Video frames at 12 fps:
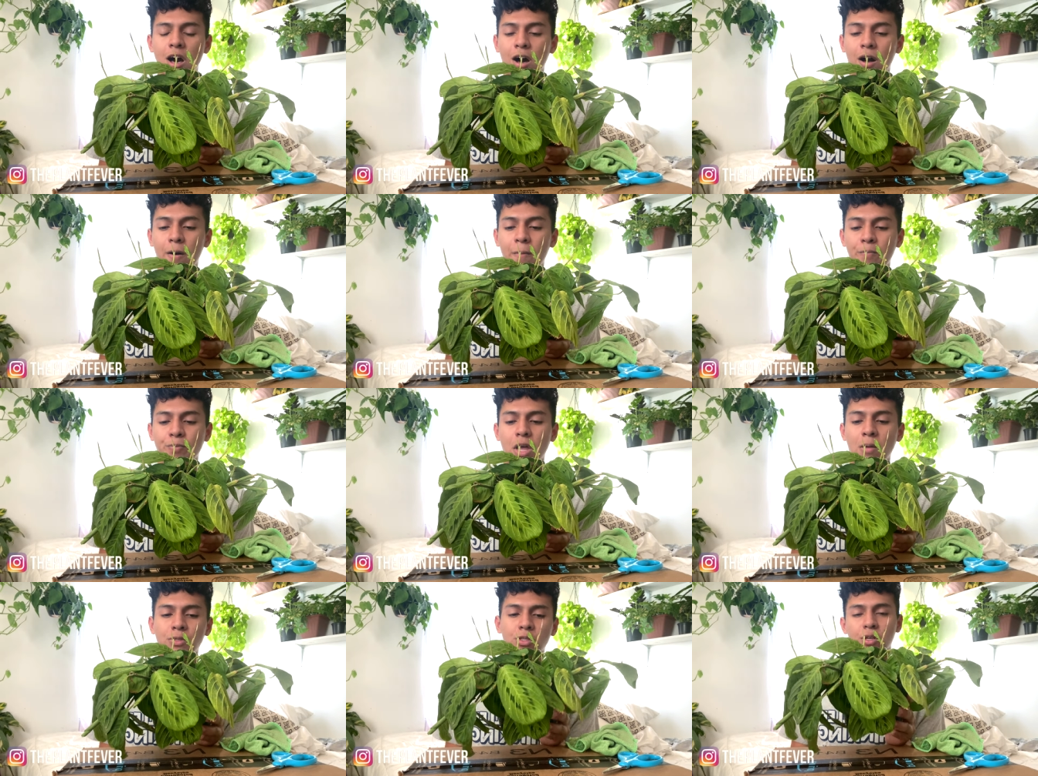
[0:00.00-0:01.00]
um,
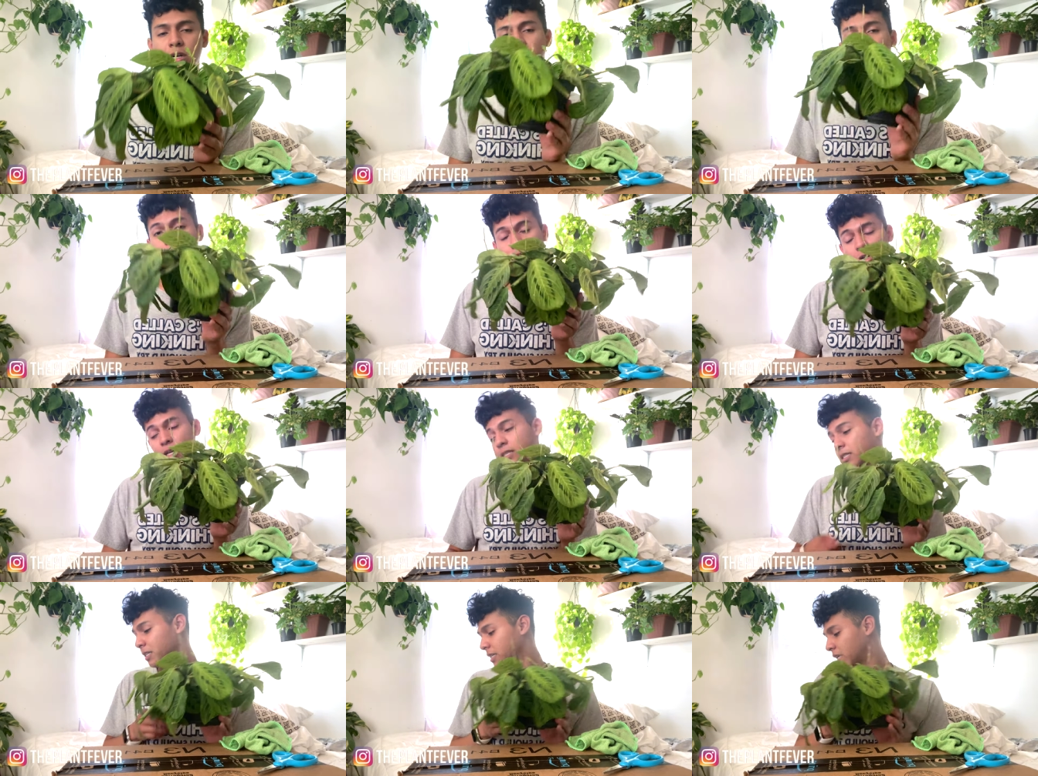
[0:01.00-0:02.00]
I'm still gonna
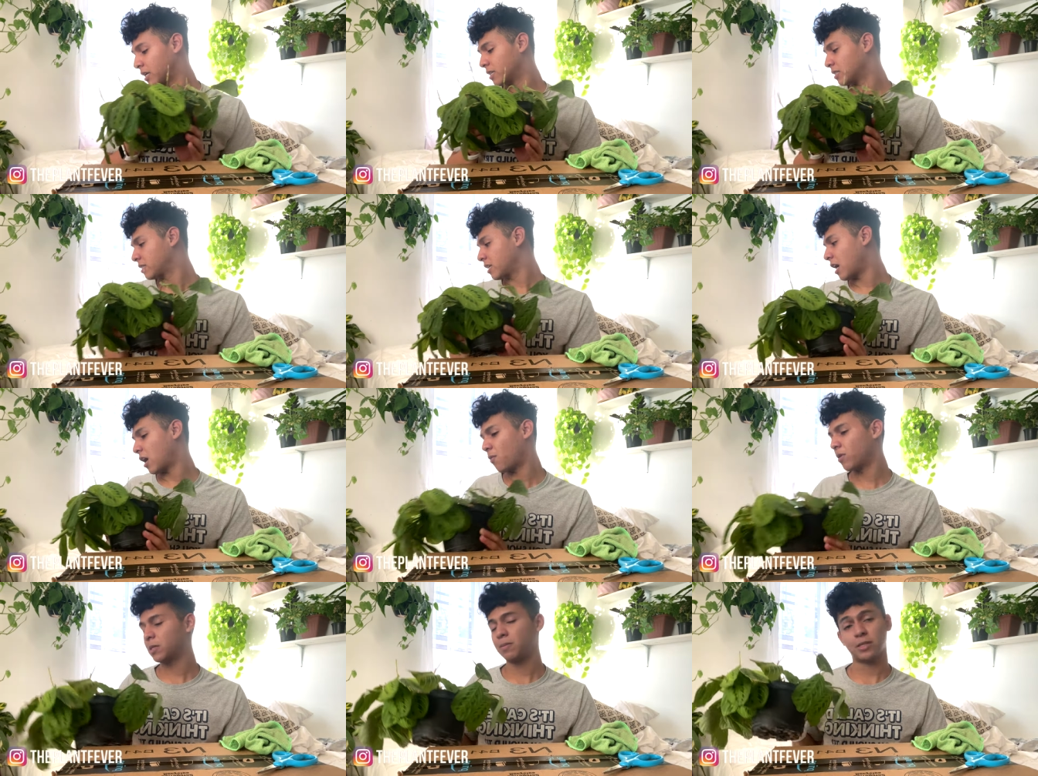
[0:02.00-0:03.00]
fertilize it because I
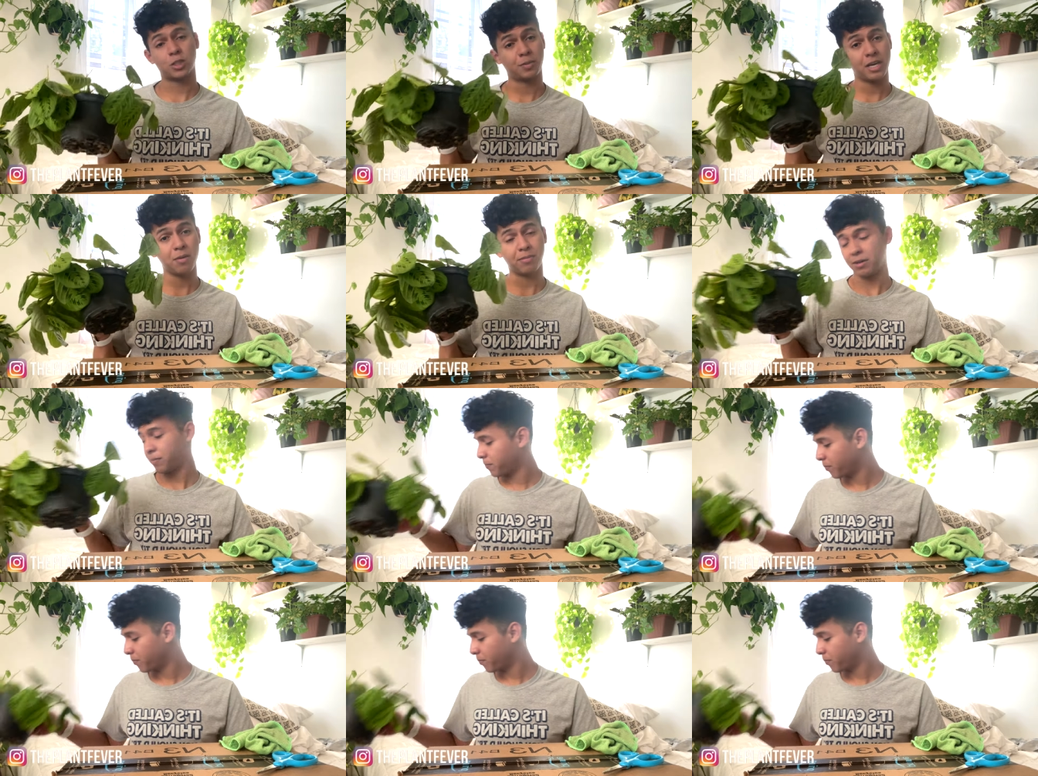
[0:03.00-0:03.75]
want the plant to be happy.